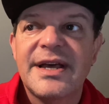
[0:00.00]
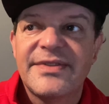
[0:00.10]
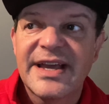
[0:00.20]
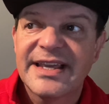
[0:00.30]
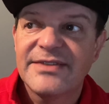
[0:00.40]

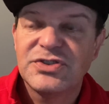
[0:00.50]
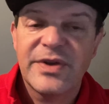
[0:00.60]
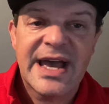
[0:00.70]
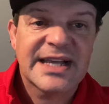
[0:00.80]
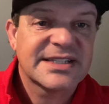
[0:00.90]
That gives you
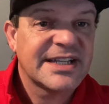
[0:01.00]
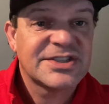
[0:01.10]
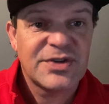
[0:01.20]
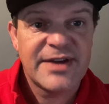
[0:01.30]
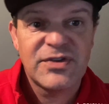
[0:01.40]
access
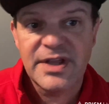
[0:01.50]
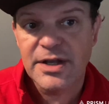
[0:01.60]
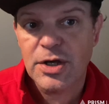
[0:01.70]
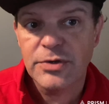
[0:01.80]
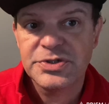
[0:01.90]
to everything:
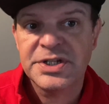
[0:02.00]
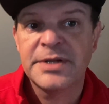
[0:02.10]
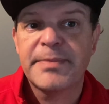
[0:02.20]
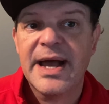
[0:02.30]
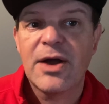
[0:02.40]
coaching, power